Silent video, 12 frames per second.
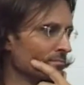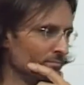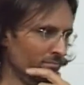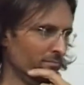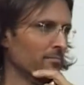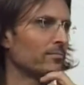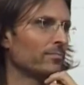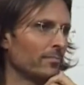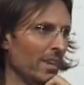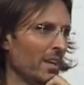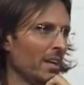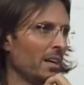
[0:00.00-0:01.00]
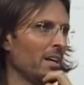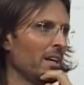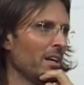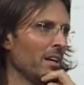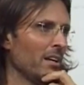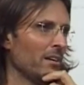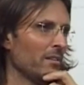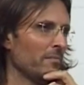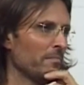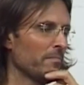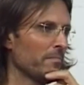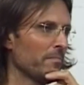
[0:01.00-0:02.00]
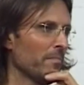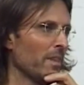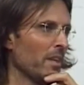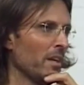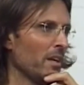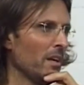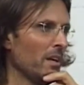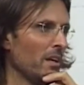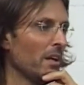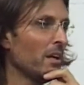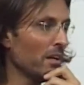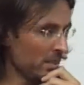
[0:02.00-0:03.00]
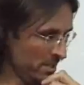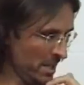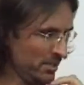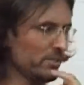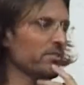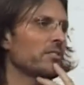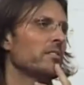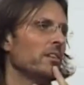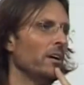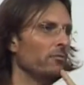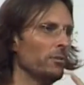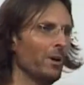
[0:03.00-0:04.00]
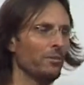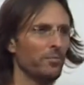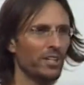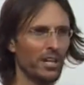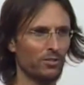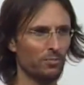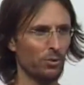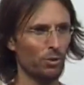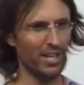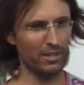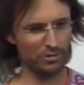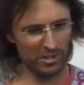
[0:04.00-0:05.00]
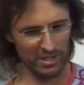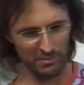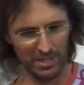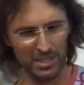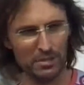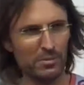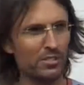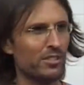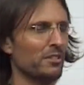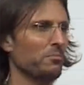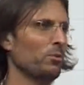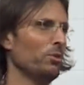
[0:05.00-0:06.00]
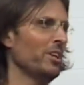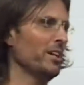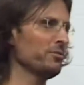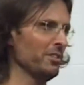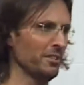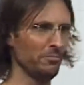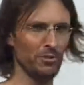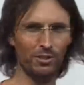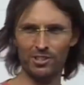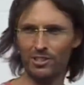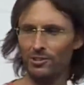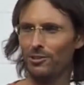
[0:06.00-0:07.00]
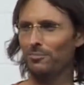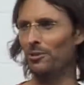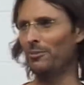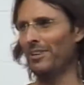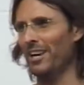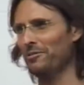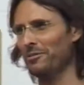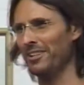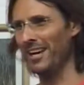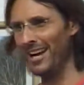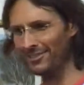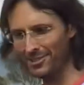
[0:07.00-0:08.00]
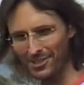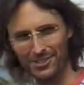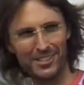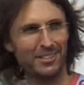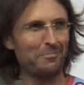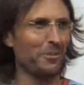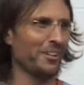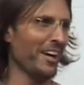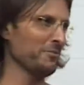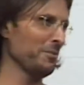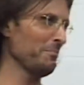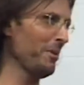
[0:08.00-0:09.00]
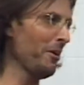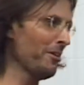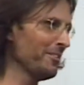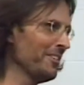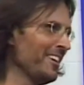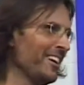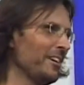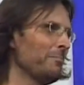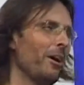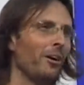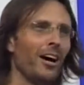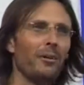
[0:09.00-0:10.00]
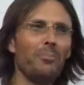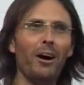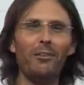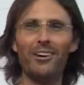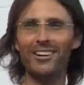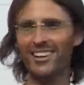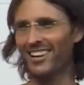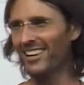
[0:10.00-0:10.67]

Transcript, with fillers: condition, do we all become more naturally mediumistic? Yes, everyone becomes more naturally mediumistic, more naturally musical, more naturally artistic, more naturally poet, poet, uh, poet,